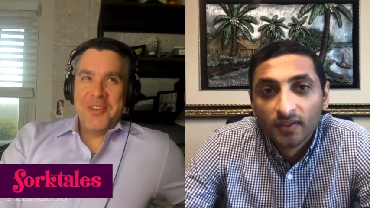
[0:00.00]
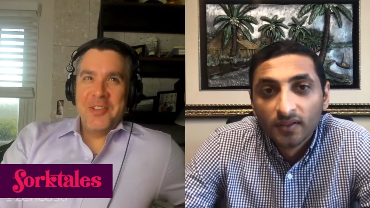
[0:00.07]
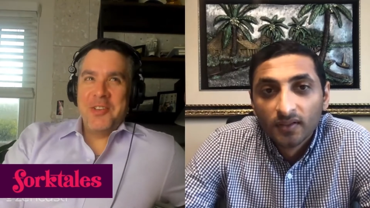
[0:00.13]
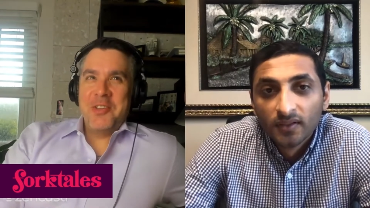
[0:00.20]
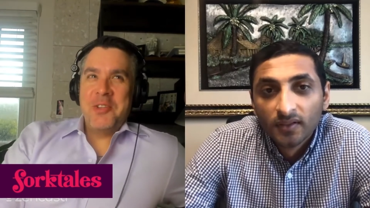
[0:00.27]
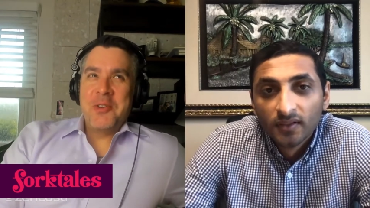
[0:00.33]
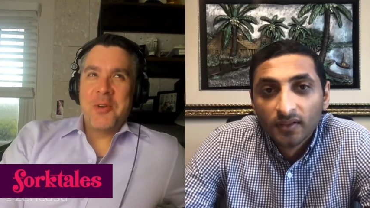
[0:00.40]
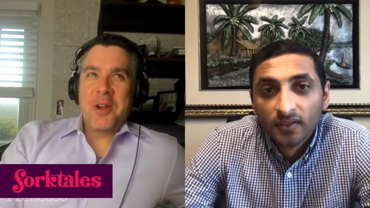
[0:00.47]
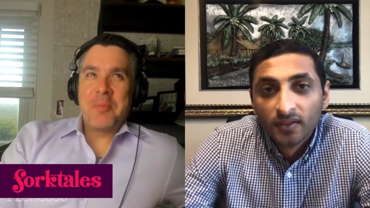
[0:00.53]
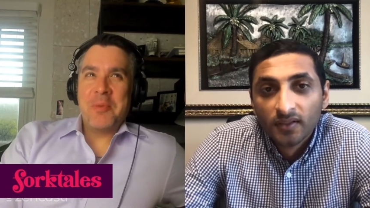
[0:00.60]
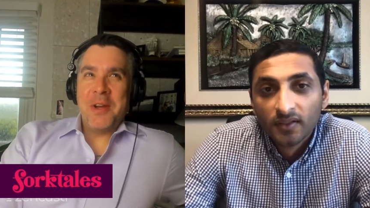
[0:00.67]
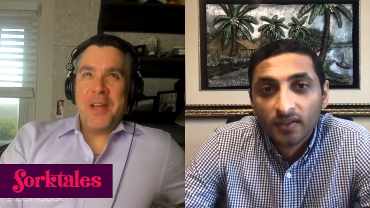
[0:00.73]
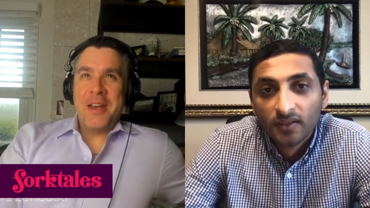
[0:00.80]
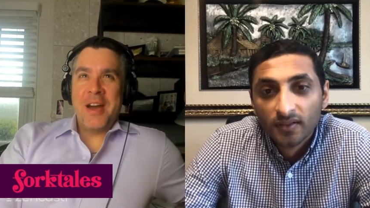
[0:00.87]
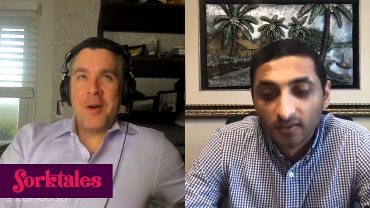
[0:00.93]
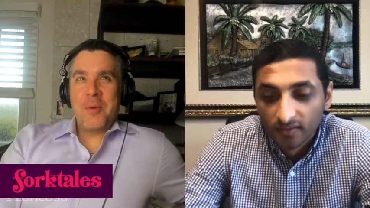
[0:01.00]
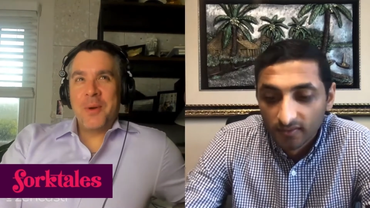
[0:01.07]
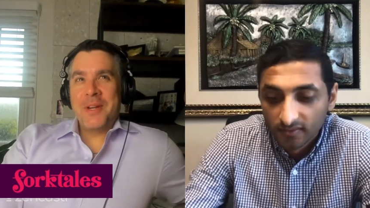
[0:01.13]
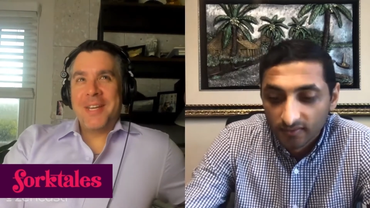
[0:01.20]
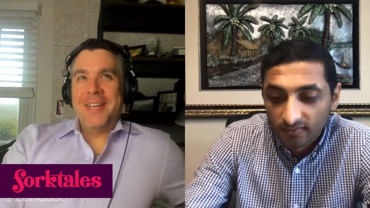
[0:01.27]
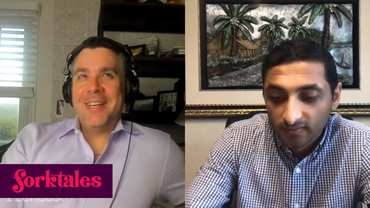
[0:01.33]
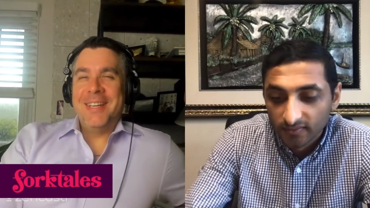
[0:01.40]
Speaker 1: New York brand not
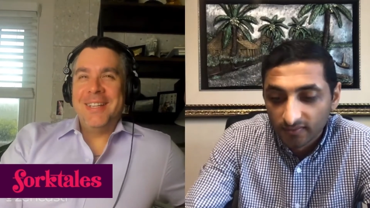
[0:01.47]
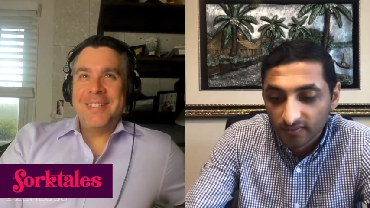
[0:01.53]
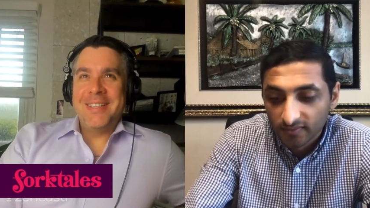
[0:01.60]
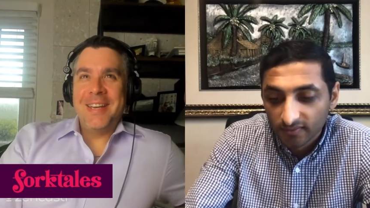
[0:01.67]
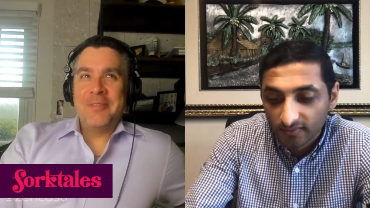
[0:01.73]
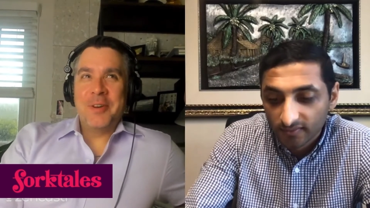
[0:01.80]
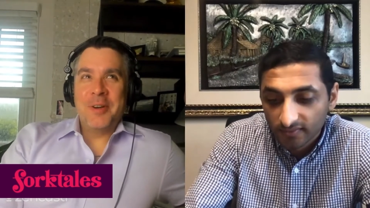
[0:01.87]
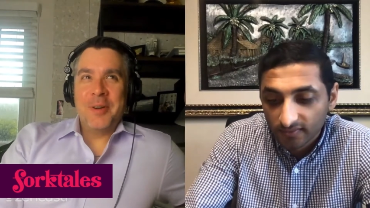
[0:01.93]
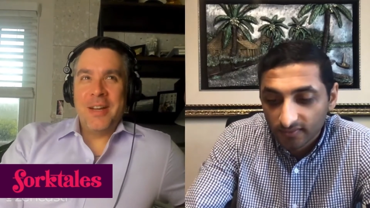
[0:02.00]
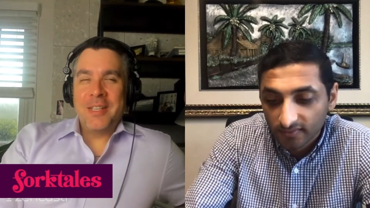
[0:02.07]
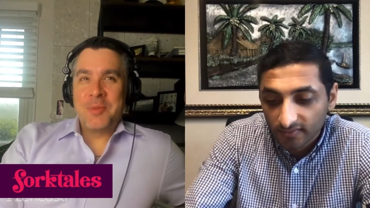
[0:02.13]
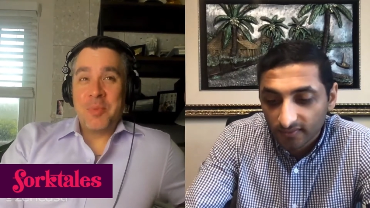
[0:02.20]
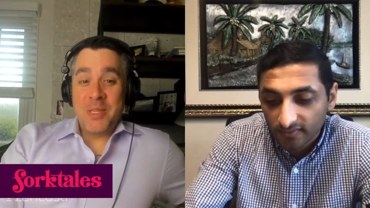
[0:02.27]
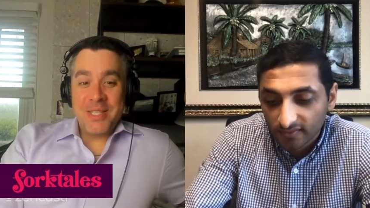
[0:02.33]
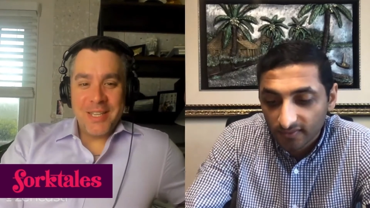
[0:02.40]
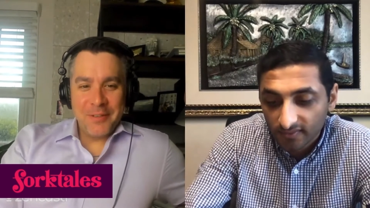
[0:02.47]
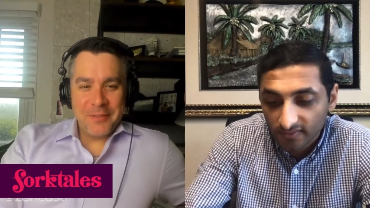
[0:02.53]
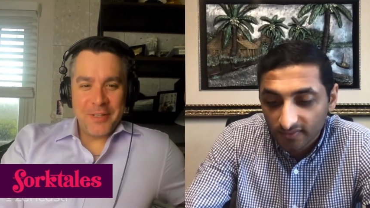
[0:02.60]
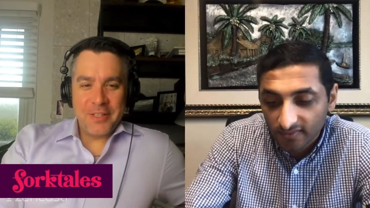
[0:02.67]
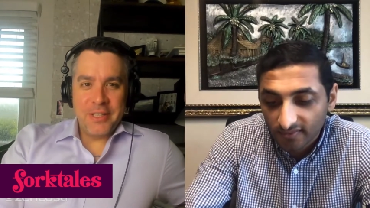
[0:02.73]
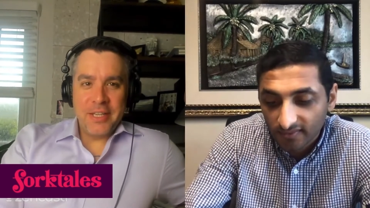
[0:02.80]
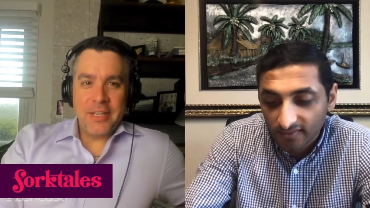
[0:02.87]
working in Denver uh,
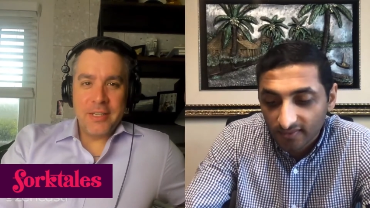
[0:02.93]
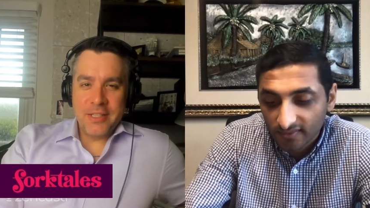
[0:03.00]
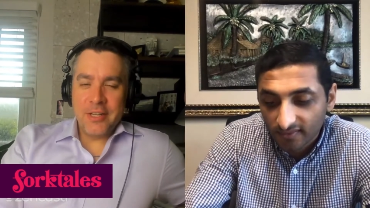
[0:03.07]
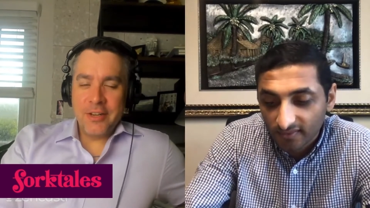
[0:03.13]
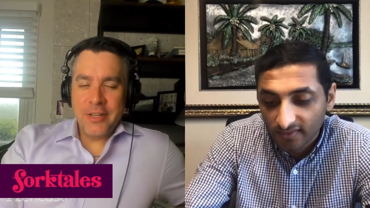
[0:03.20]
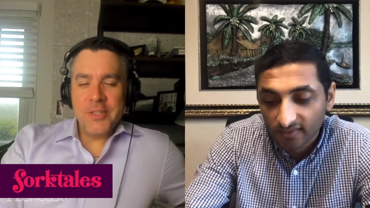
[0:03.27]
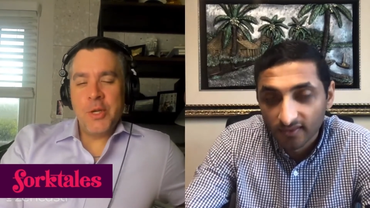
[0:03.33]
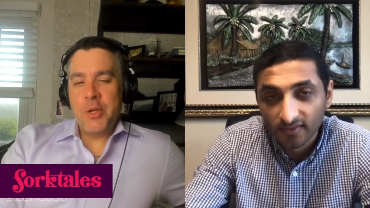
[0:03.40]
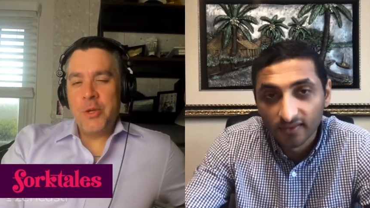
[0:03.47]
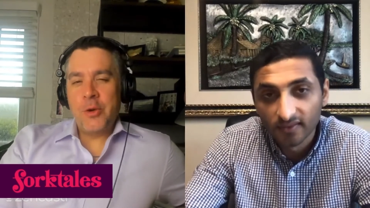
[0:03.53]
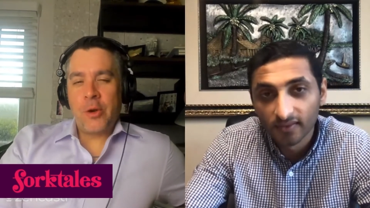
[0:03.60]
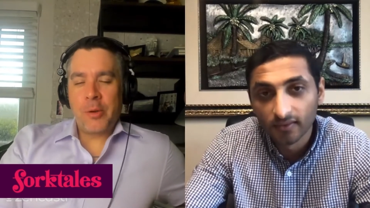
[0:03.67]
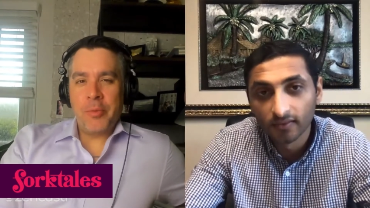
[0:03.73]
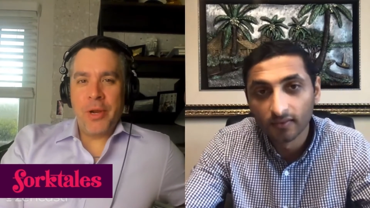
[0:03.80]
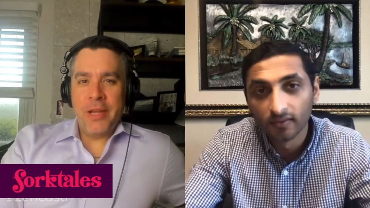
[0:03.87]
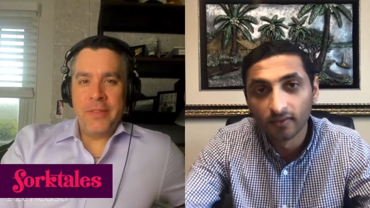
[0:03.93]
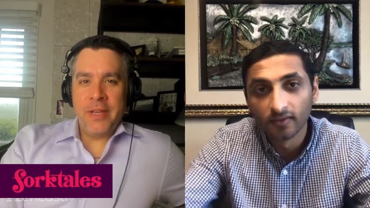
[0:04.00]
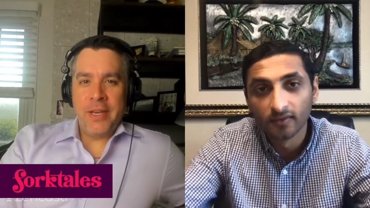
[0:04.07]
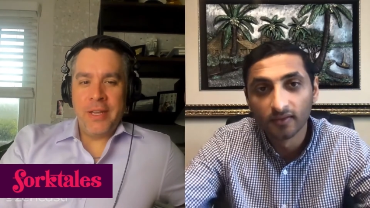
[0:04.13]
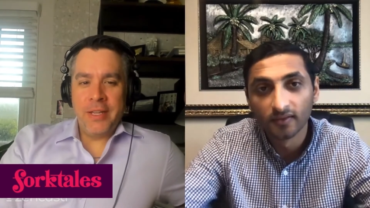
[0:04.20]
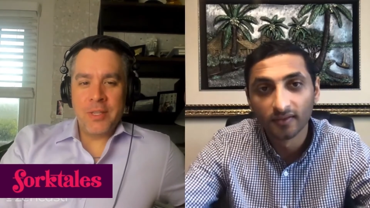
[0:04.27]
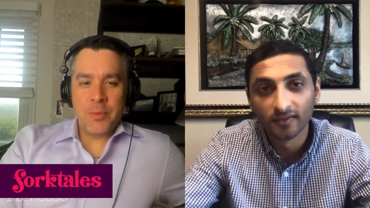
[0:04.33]
specifically because there is a New York brand
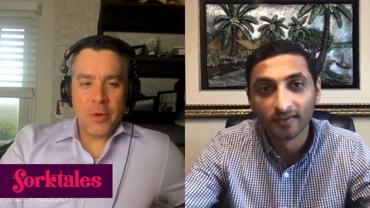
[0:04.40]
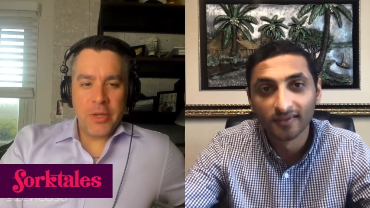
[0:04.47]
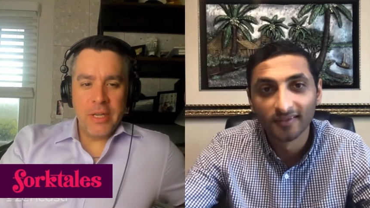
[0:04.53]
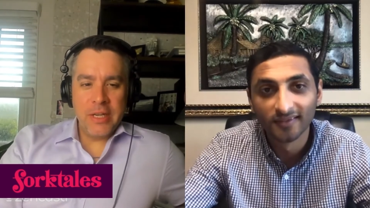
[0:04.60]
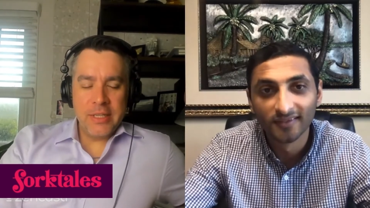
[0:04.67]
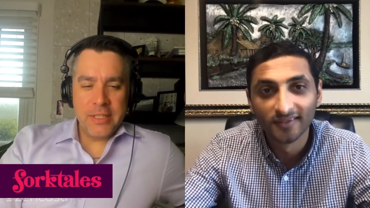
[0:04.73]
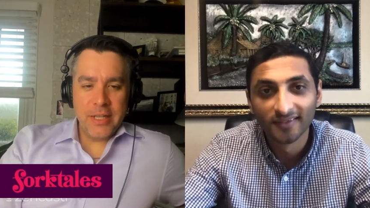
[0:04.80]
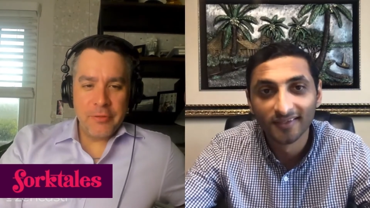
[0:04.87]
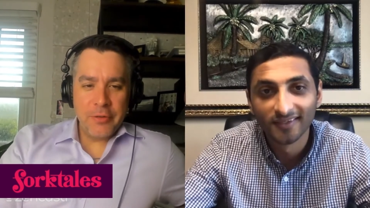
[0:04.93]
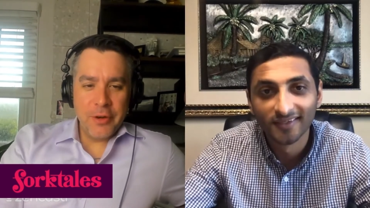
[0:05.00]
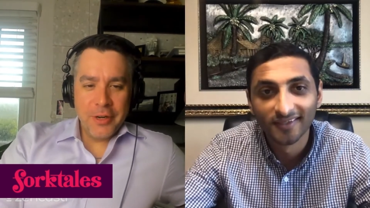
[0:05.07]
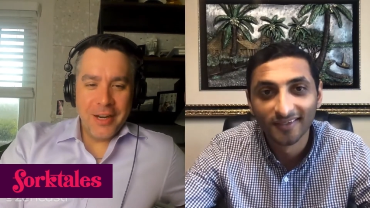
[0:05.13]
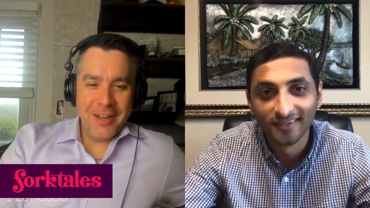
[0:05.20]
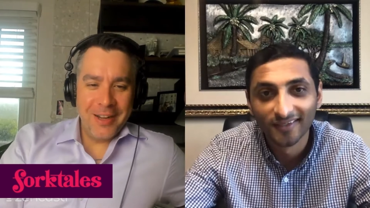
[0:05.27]
that is working in Denver.